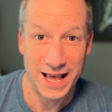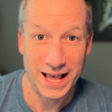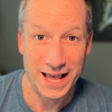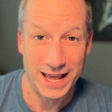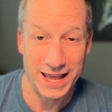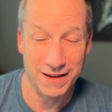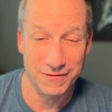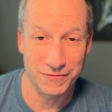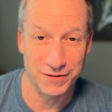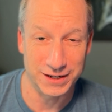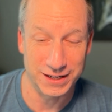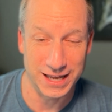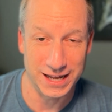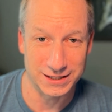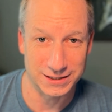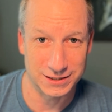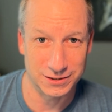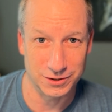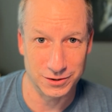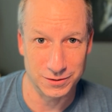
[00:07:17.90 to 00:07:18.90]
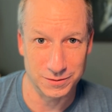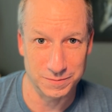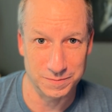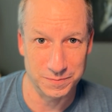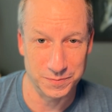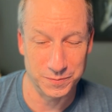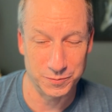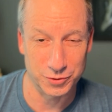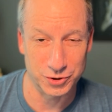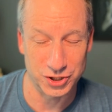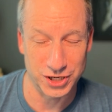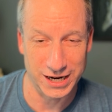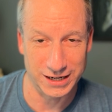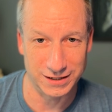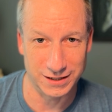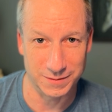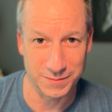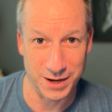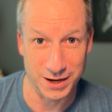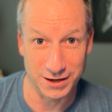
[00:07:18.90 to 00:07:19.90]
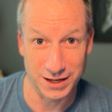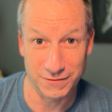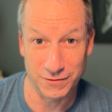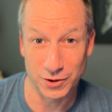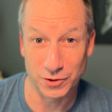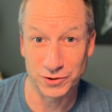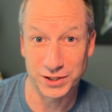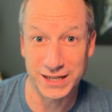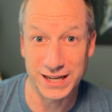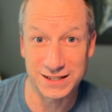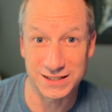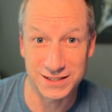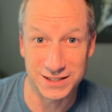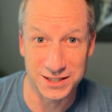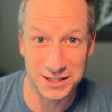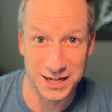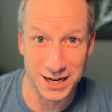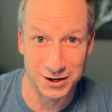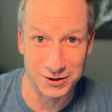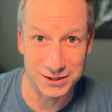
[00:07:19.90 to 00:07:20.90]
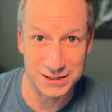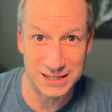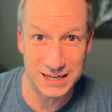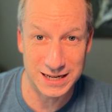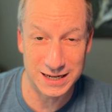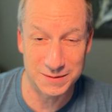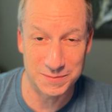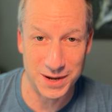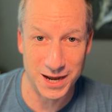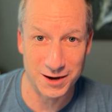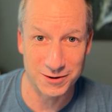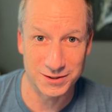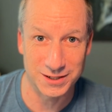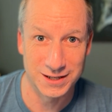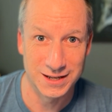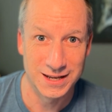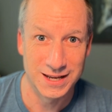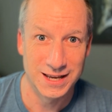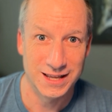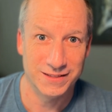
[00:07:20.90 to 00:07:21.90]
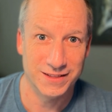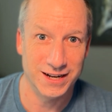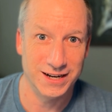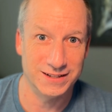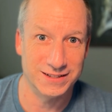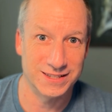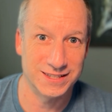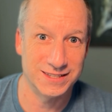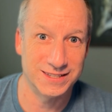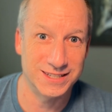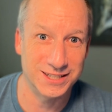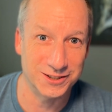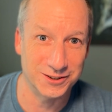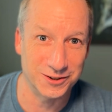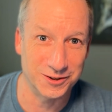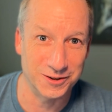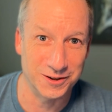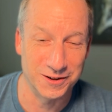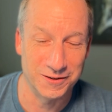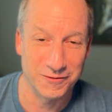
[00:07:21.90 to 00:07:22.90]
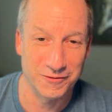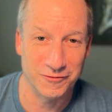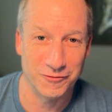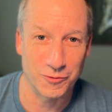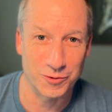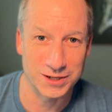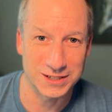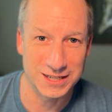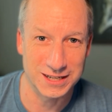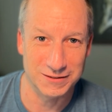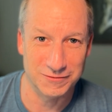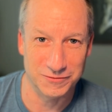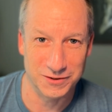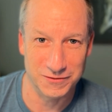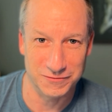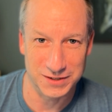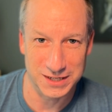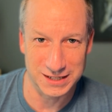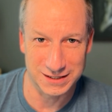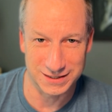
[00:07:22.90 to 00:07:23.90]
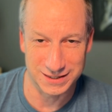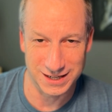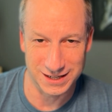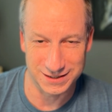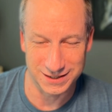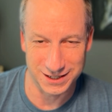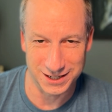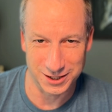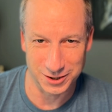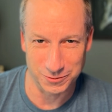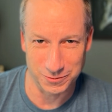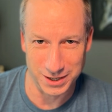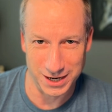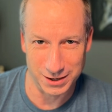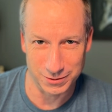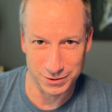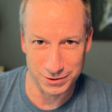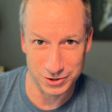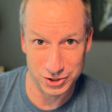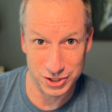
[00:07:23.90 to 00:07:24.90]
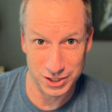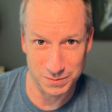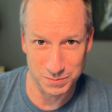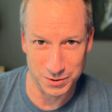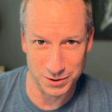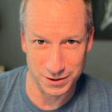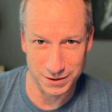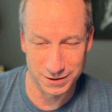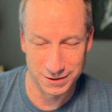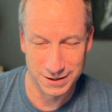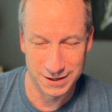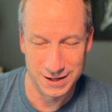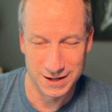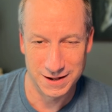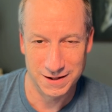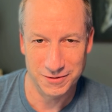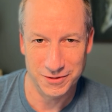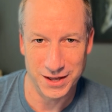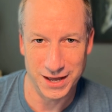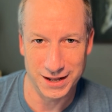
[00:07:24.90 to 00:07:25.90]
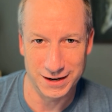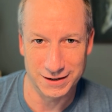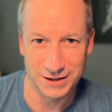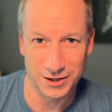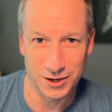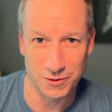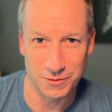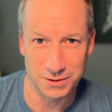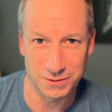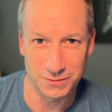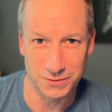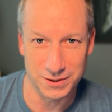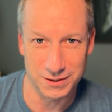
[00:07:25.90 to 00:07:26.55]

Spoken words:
if it gets to the projected amount. If it only gets to the guaranteed amount, then it's still 15 cents a kilowatt hour cheaper than going with the